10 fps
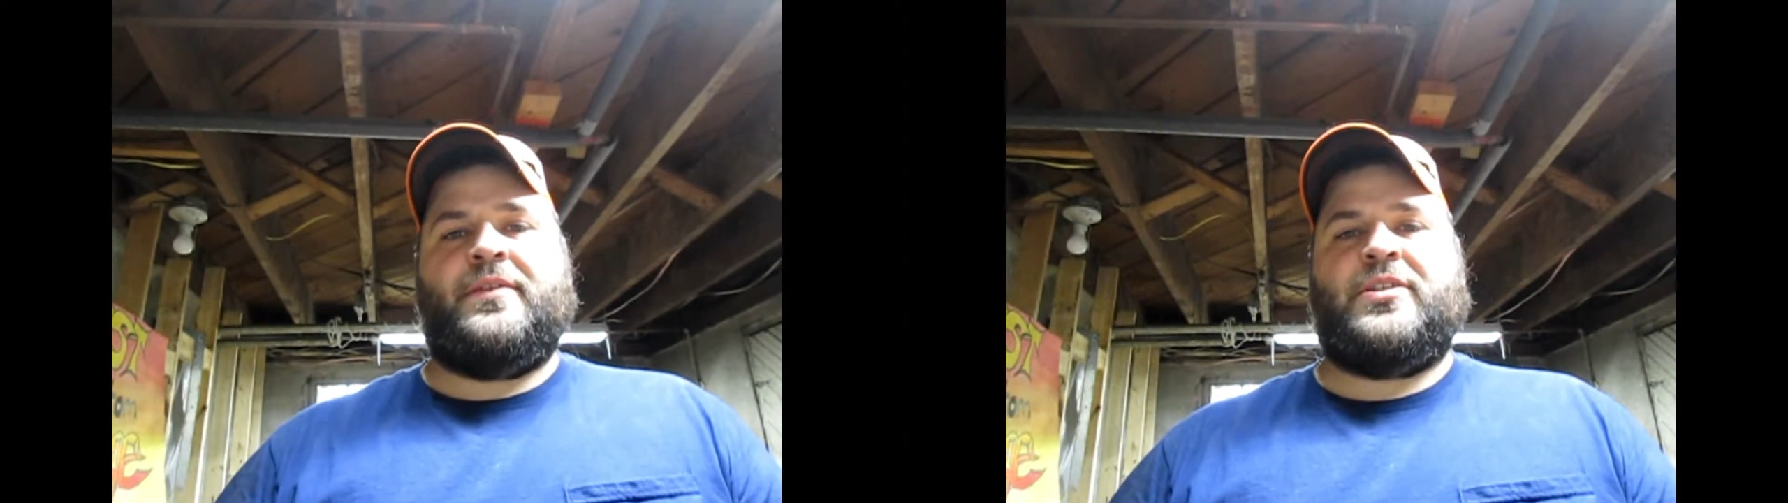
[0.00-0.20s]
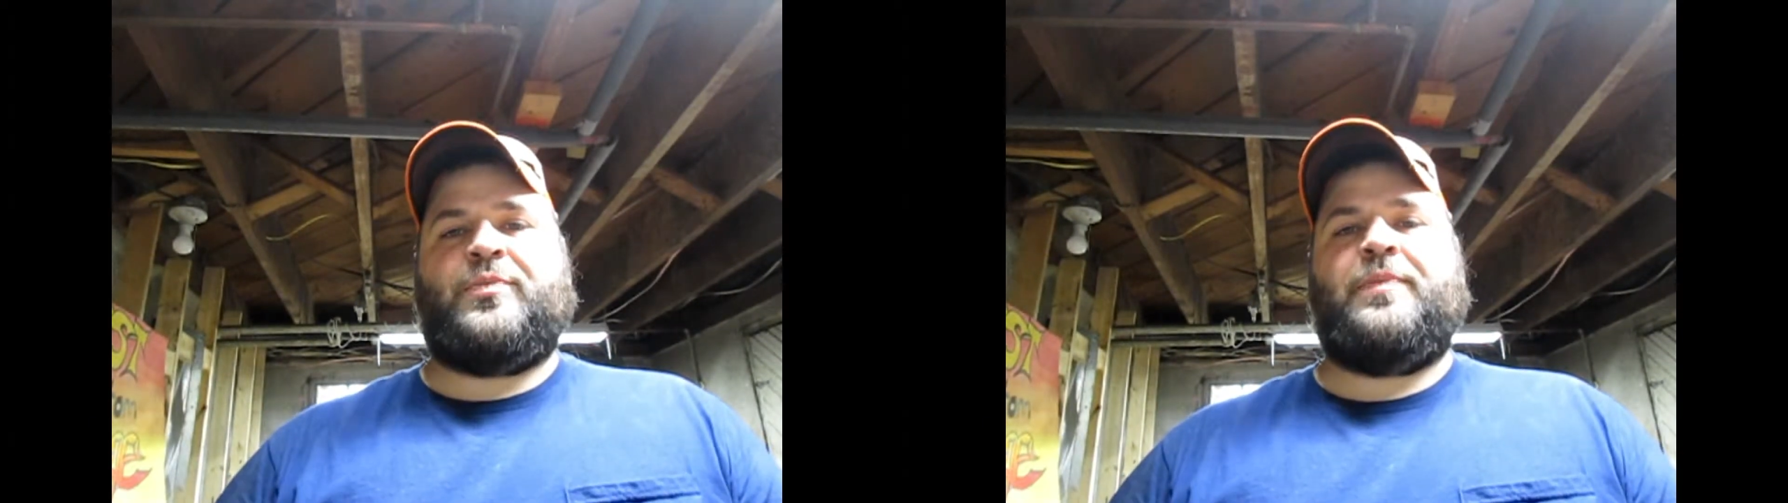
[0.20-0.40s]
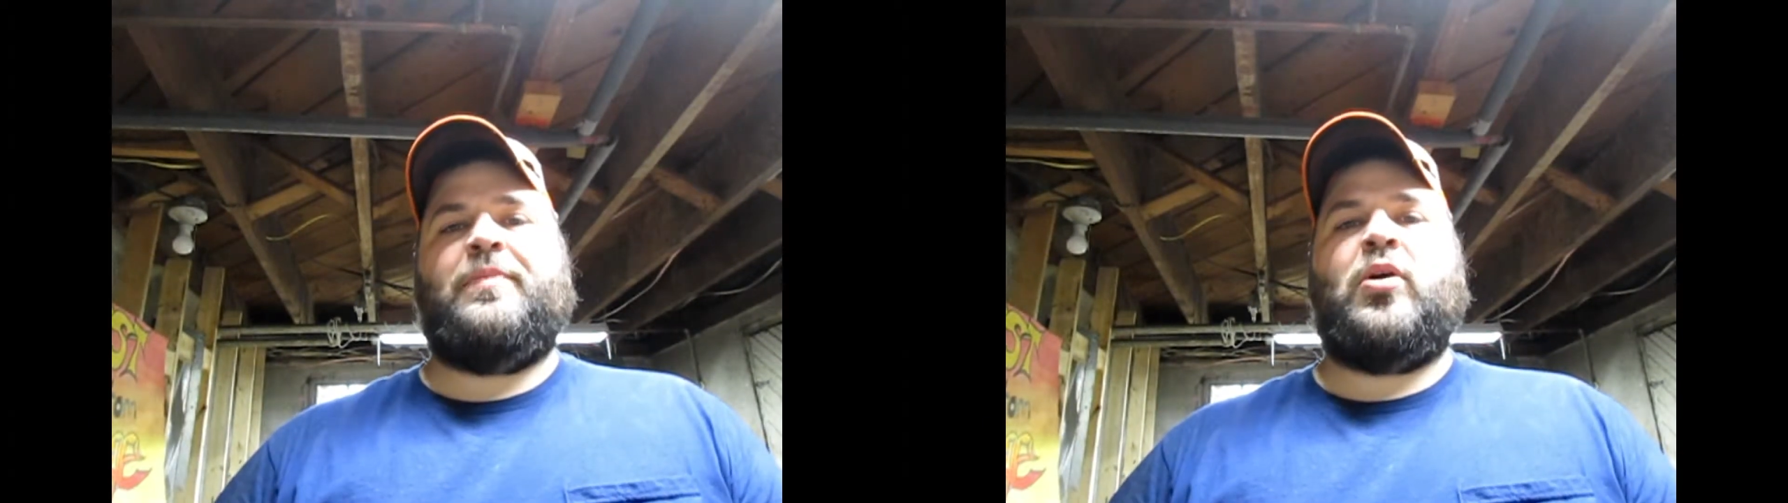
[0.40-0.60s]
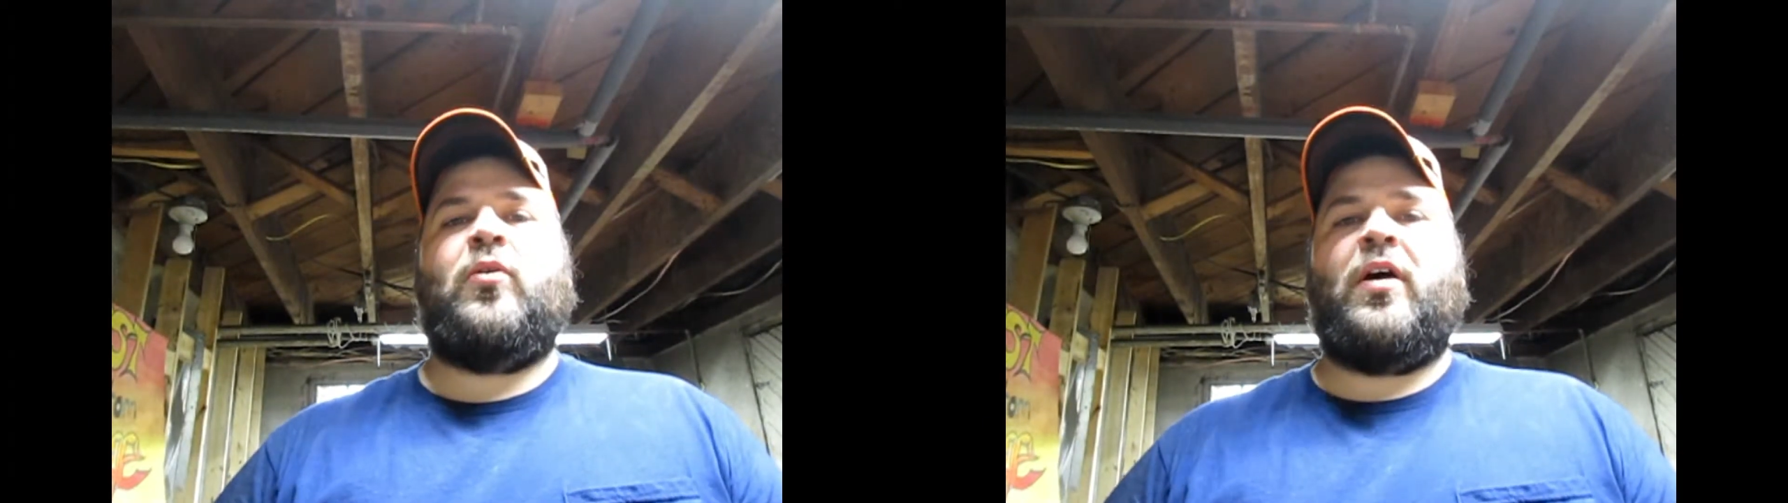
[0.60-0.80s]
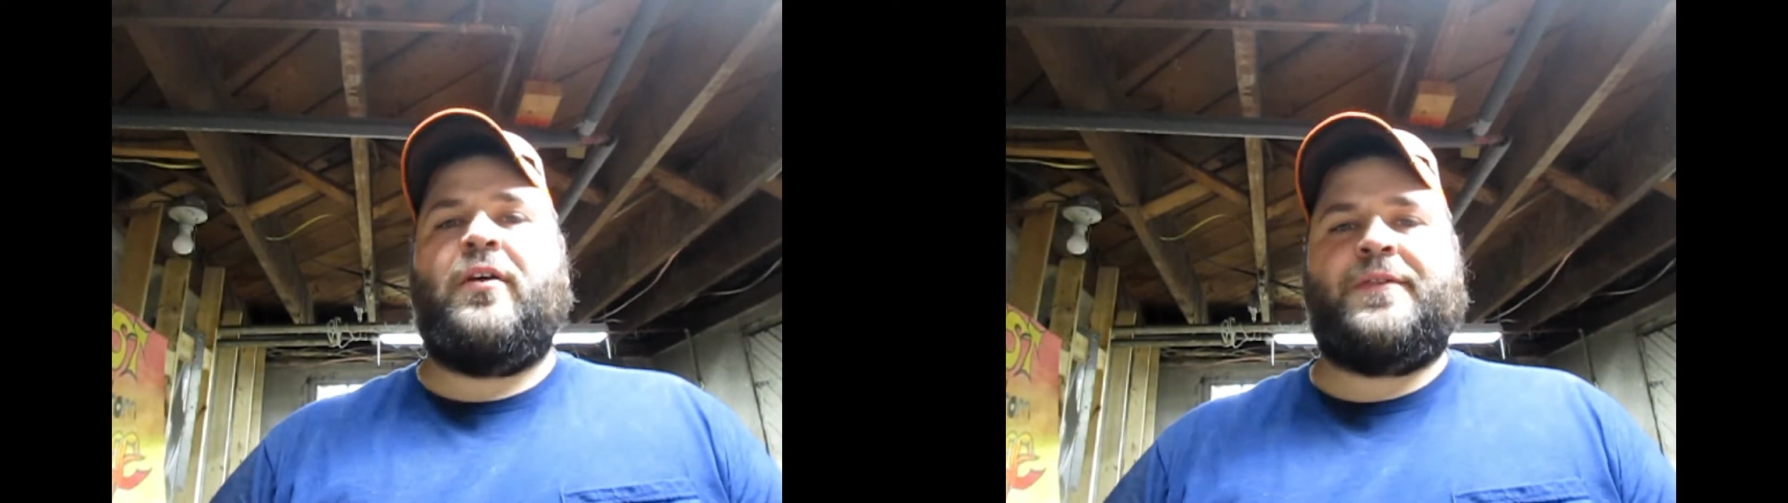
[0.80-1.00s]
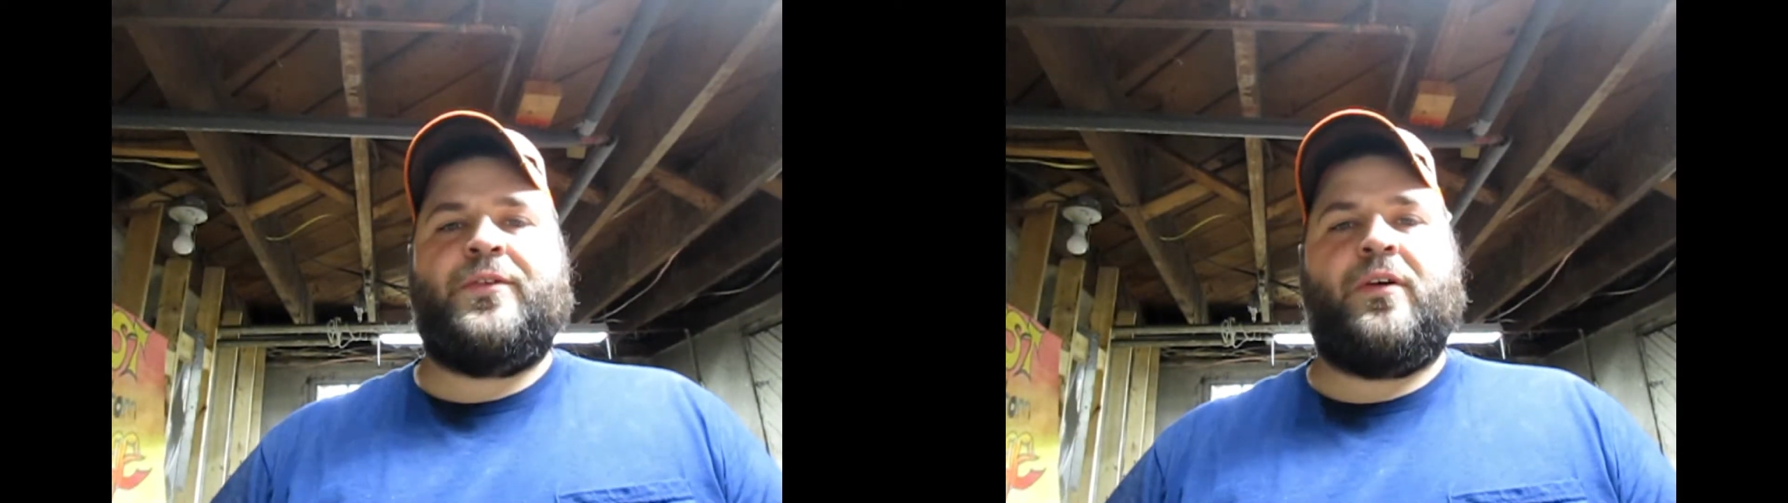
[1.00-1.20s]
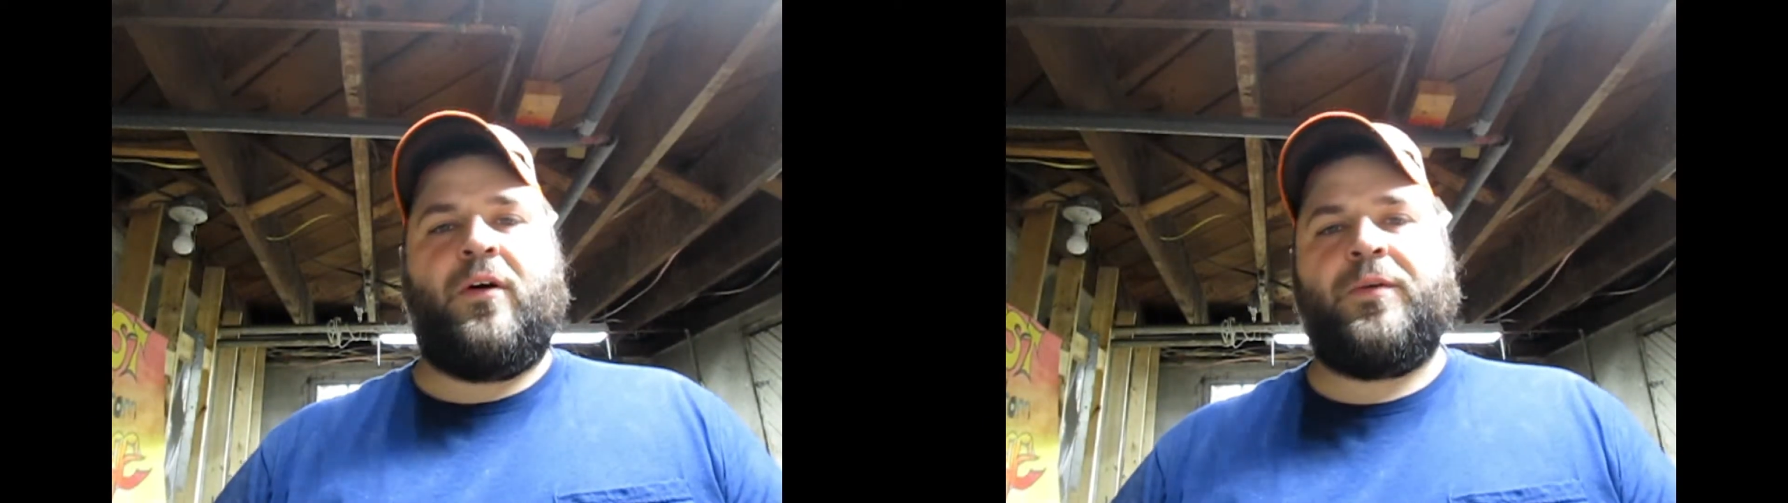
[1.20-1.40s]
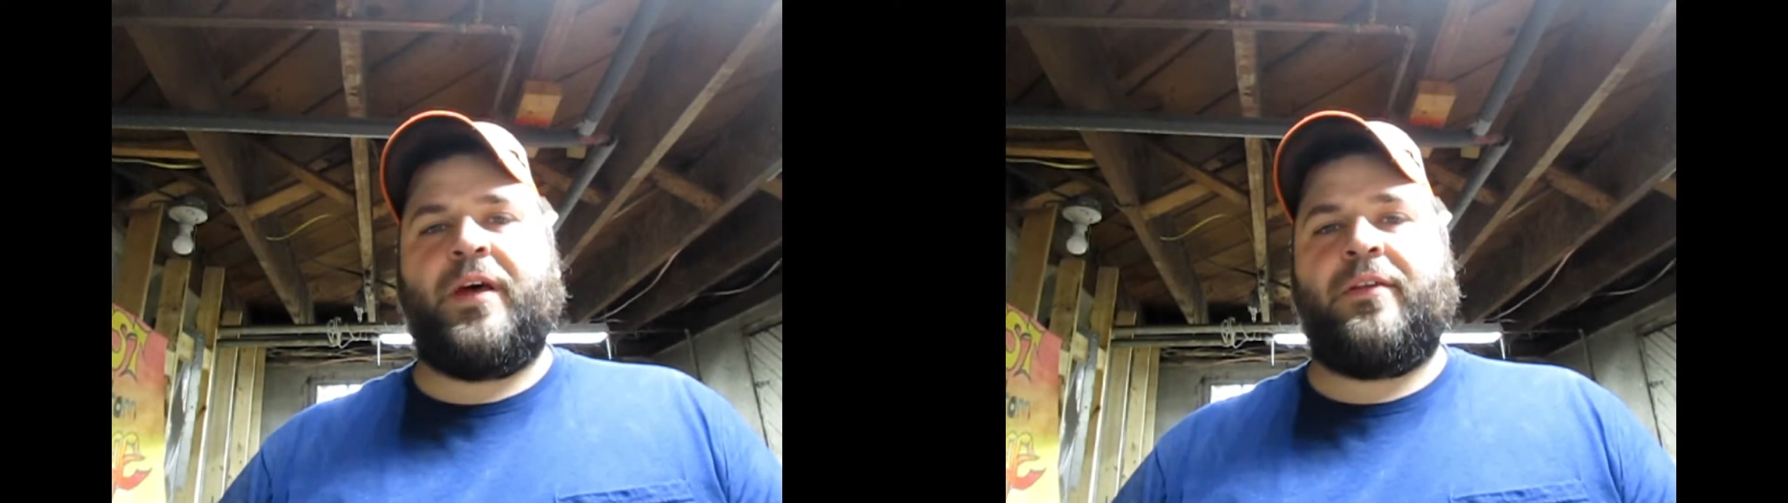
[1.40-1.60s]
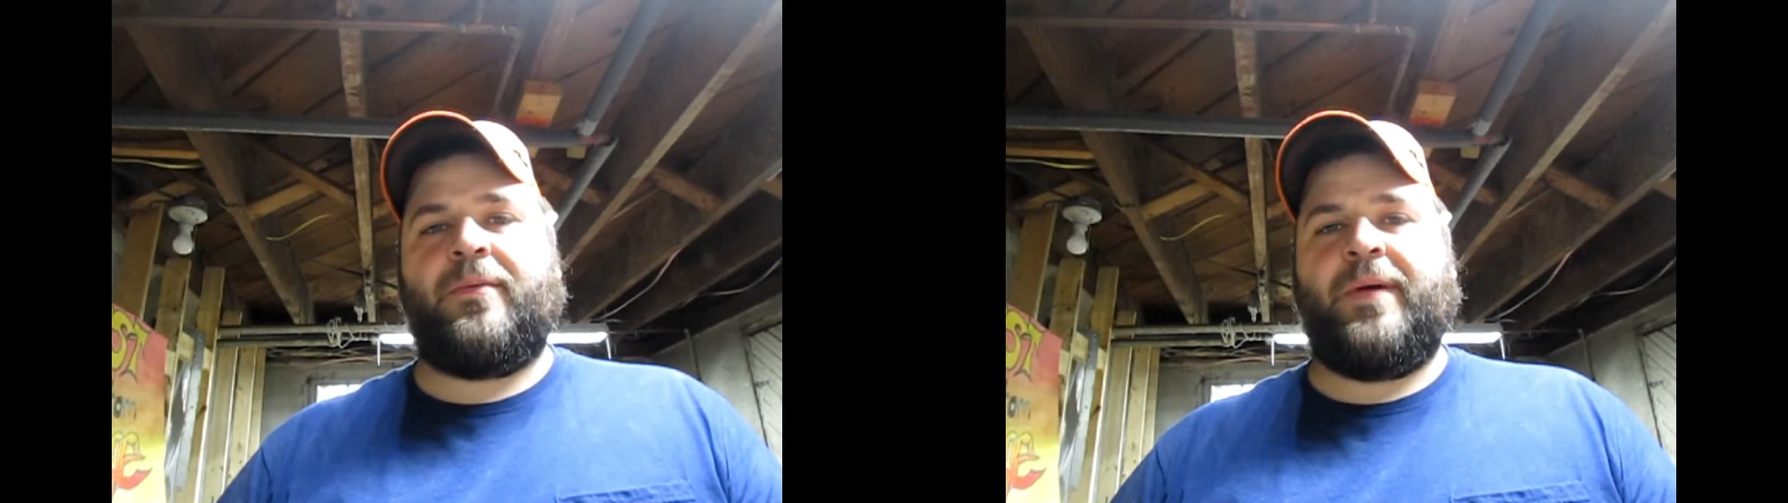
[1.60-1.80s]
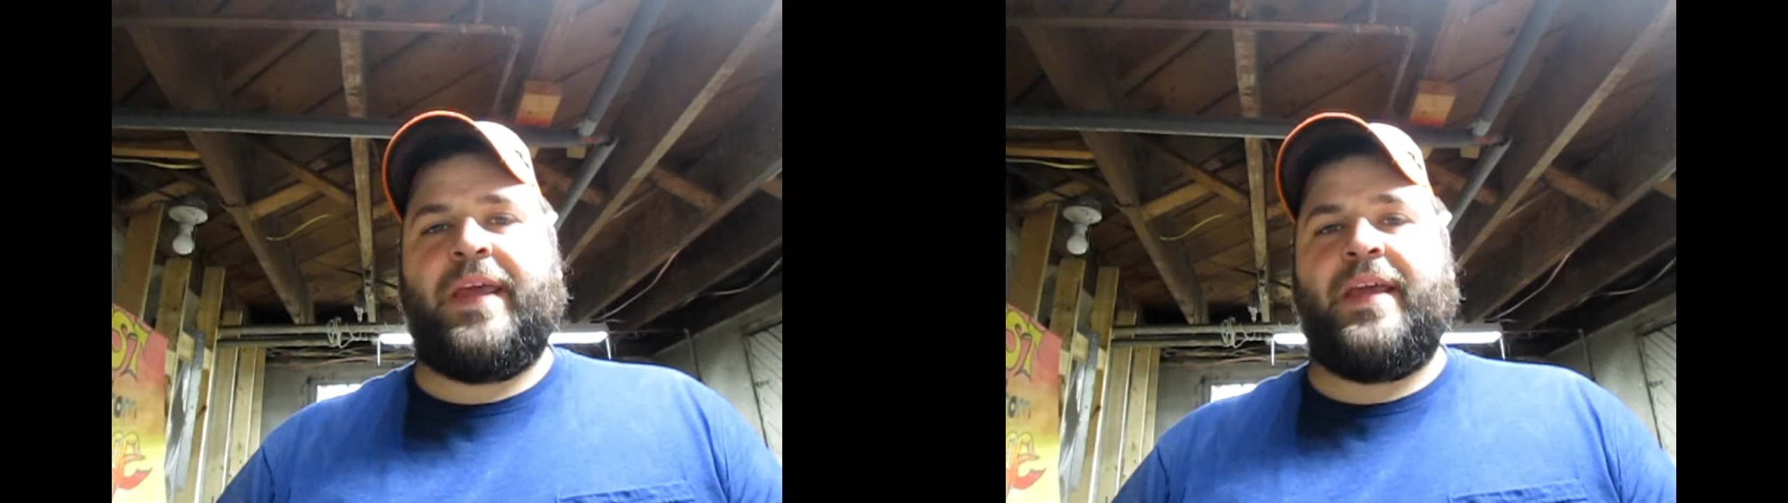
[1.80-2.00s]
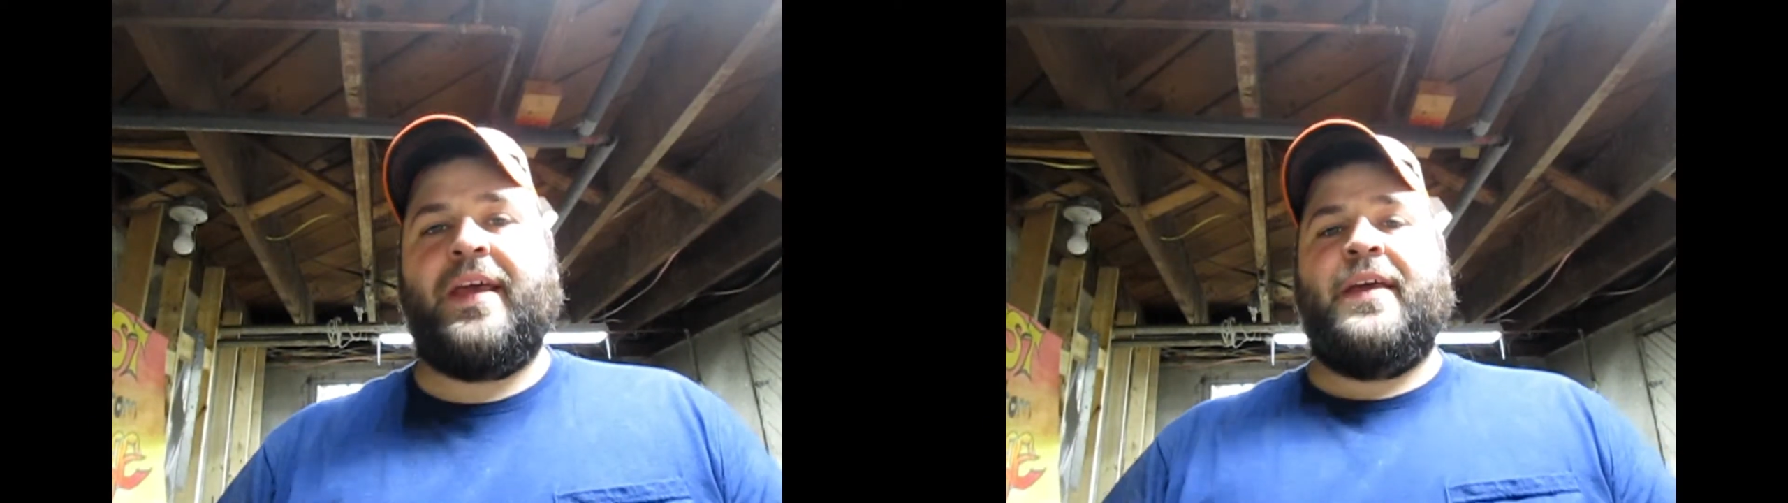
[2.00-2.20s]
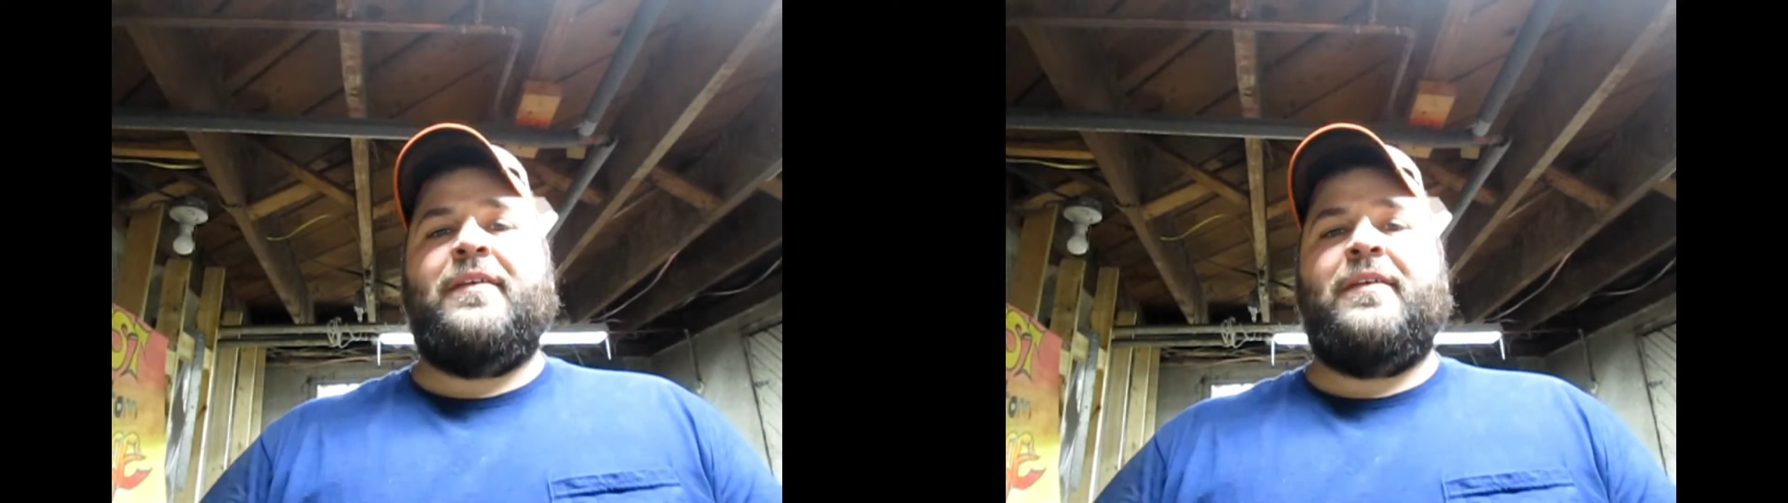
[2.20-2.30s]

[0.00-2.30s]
bowl off to a whole nother week,